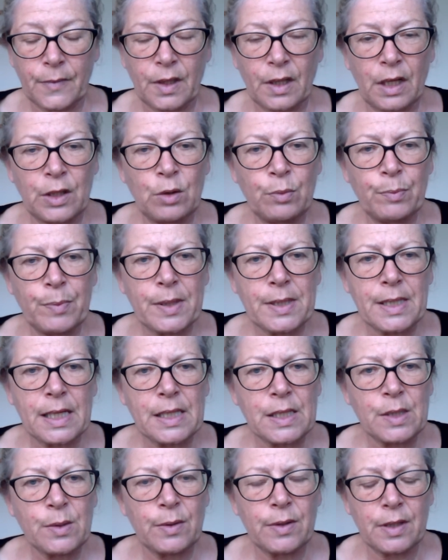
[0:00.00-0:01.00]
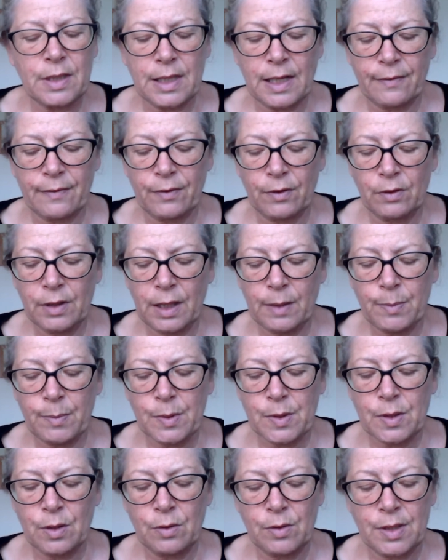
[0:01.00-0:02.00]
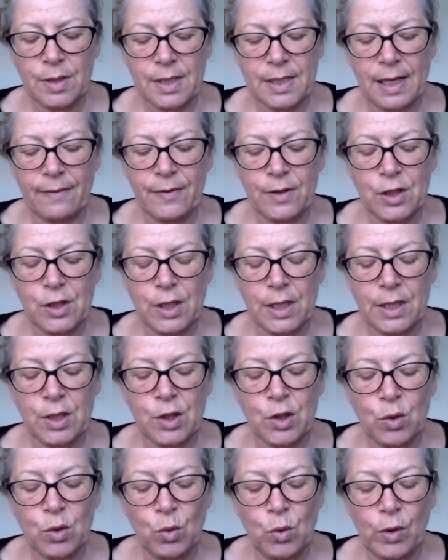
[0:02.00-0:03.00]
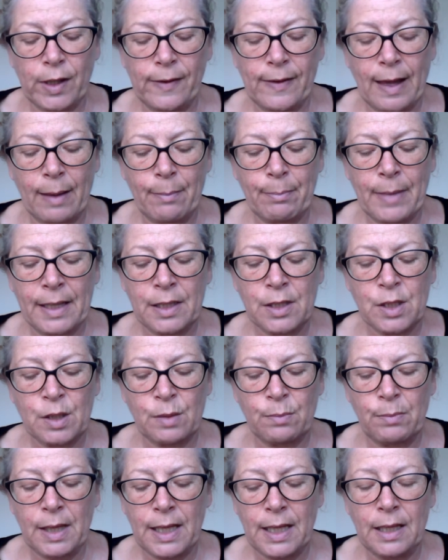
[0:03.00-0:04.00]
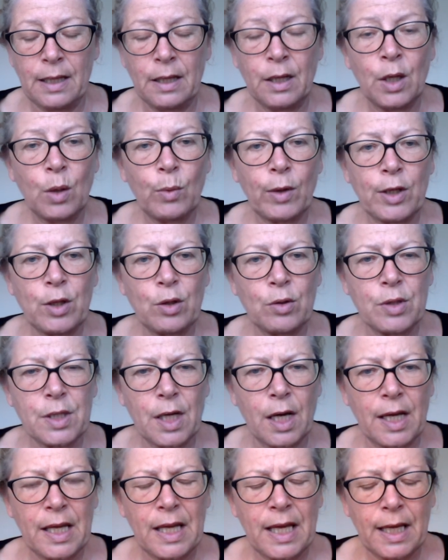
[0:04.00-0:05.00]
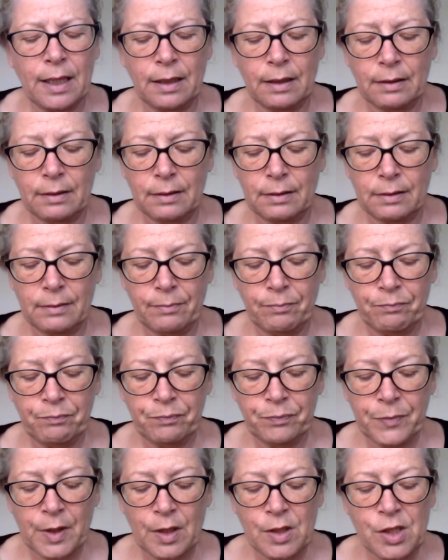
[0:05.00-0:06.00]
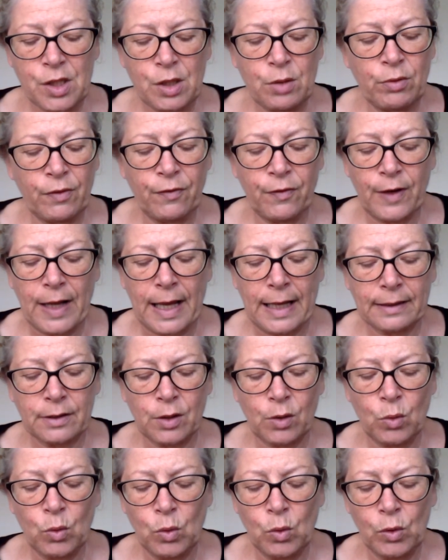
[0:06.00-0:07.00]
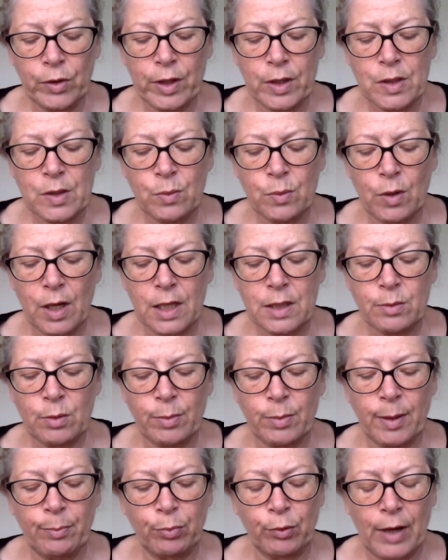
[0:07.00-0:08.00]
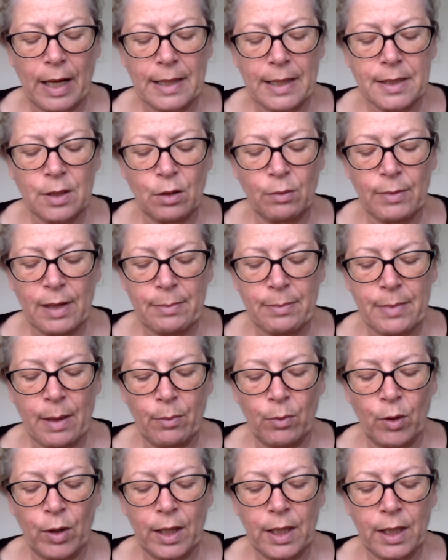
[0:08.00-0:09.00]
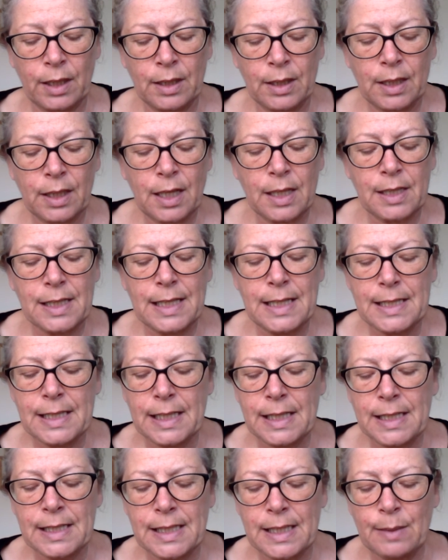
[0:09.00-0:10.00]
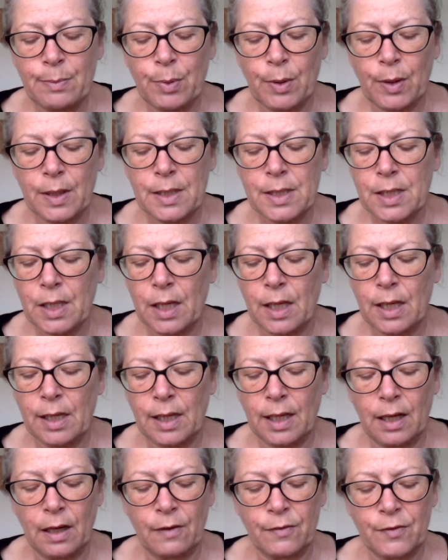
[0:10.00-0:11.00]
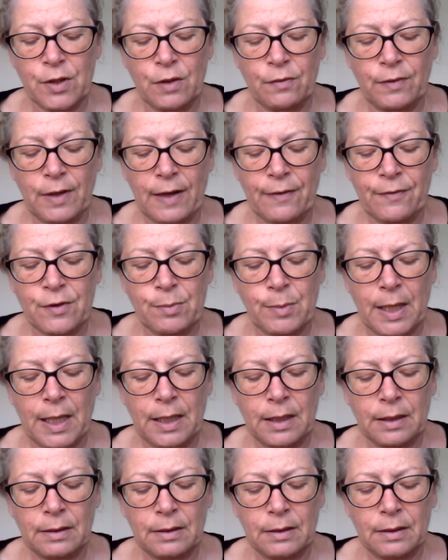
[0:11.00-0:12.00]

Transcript: "Are you possessed with the devil," he pursued savagely, "to talk in that manner to me when you're dying? Do you reflect that all those words will be branded on my memory and eating deeper eternally after you've left me?